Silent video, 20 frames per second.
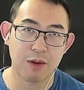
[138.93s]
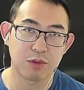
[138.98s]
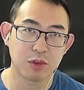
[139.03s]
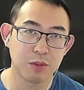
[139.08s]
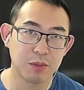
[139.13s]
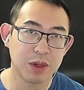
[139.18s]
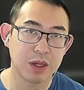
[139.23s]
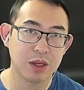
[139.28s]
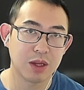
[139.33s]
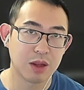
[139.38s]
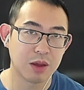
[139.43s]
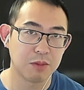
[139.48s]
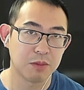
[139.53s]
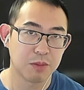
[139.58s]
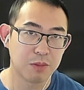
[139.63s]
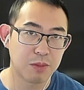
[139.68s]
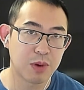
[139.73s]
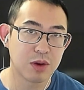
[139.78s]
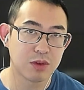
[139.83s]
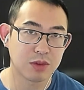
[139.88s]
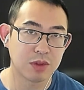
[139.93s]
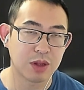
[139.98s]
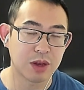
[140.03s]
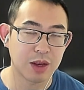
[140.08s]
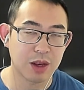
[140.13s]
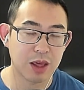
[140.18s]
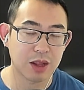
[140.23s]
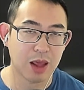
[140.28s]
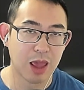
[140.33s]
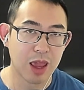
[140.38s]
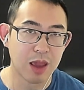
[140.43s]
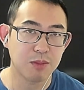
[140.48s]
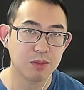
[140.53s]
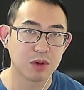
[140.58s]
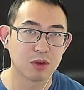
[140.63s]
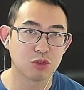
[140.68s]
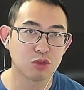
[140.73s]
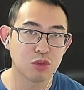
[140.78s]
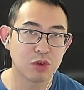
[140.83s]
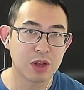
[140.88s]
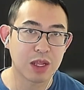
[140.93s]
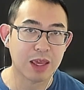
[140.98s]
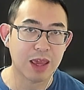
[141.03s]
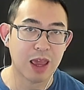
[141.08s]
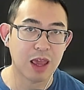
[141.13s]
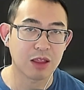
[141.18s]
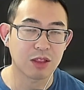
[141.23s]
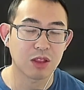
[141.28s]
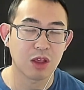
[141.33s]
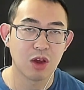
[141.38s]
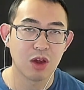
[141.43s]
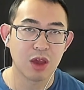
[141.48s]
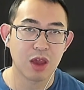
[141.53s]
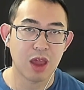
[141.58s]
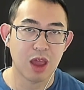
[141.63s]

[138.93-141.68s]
have to be the person that able to negate